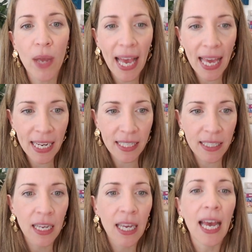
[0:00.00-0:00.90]
edit
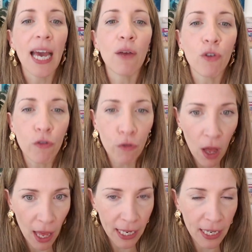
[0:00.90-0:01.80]
and
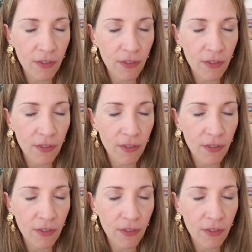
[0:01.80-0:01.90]
refine.